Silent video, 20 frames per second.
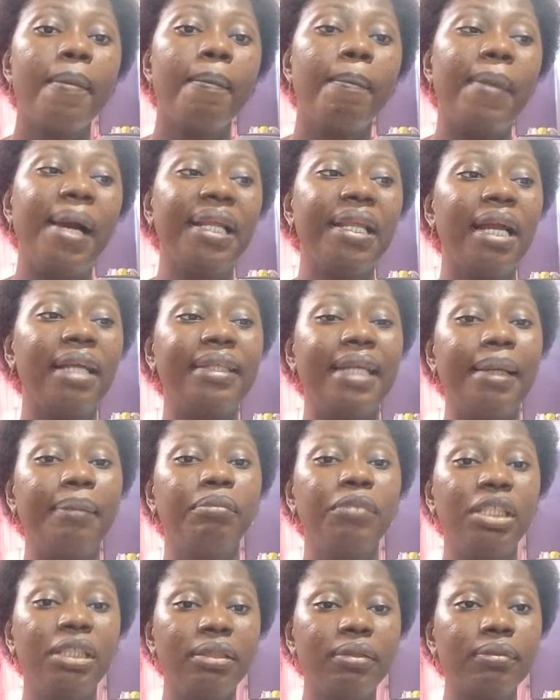By that I
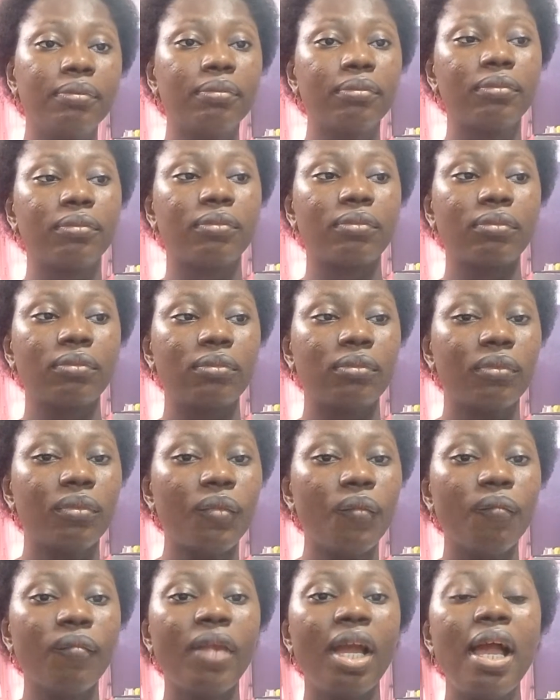mean
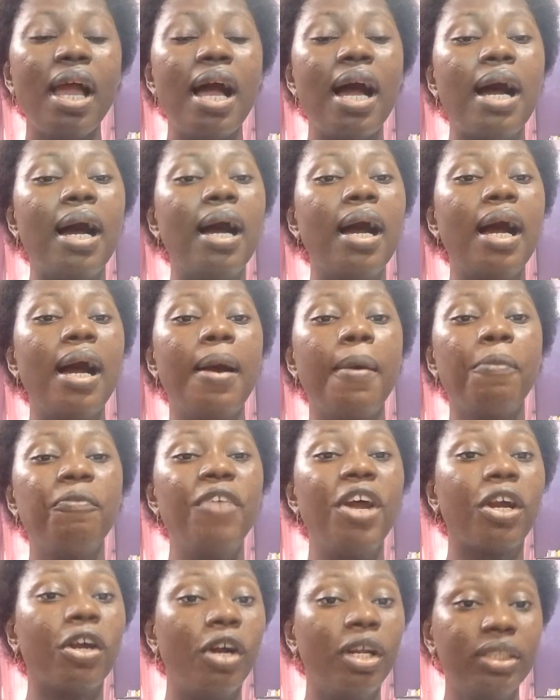
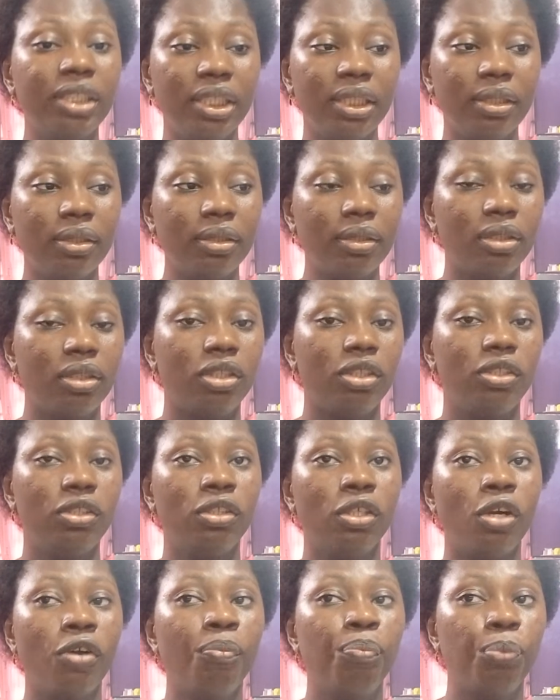recording
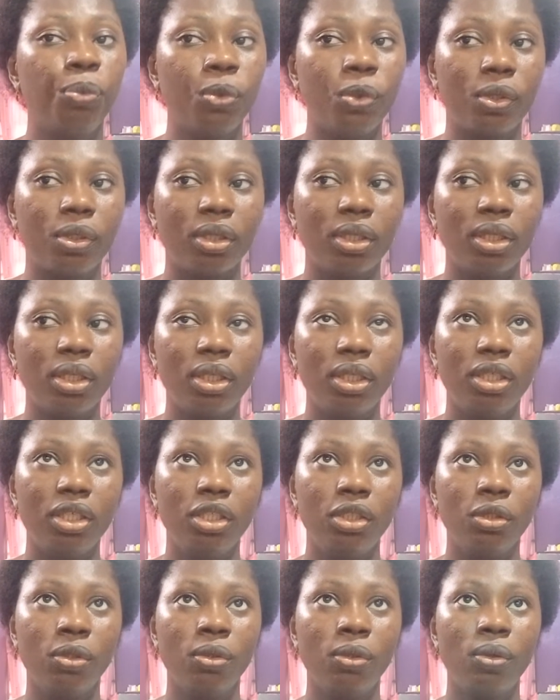your book,
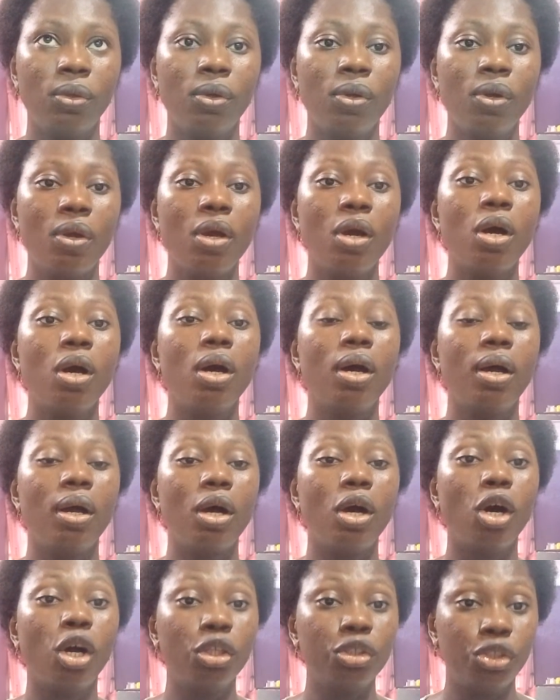
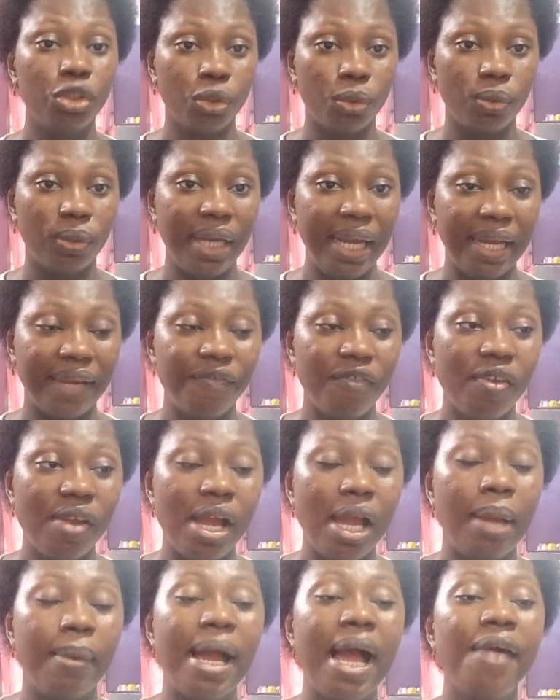audio, like
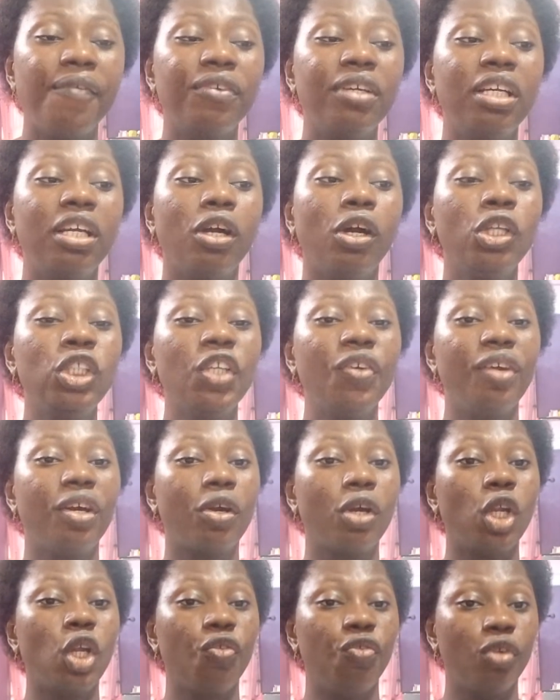having an audio
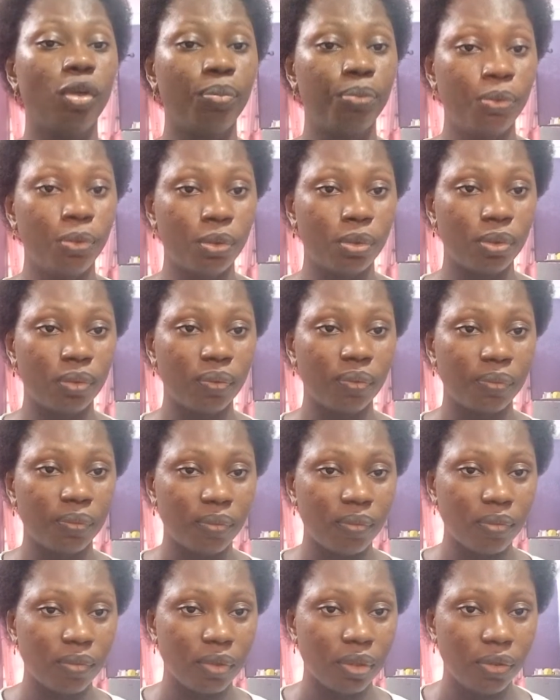record of your book,
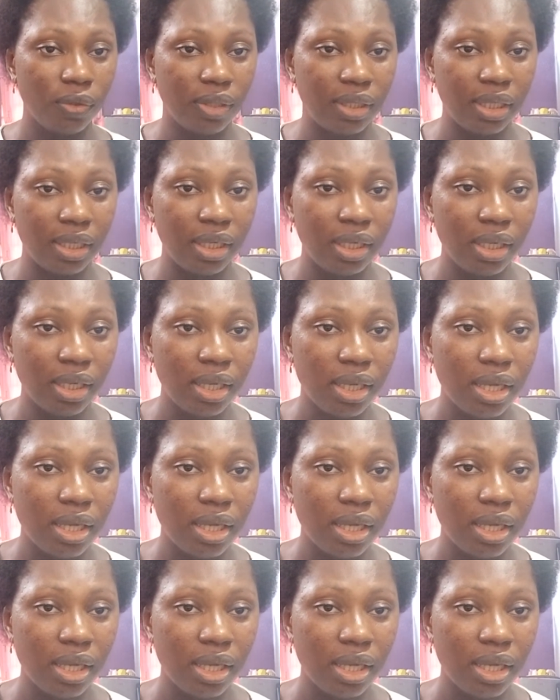okay?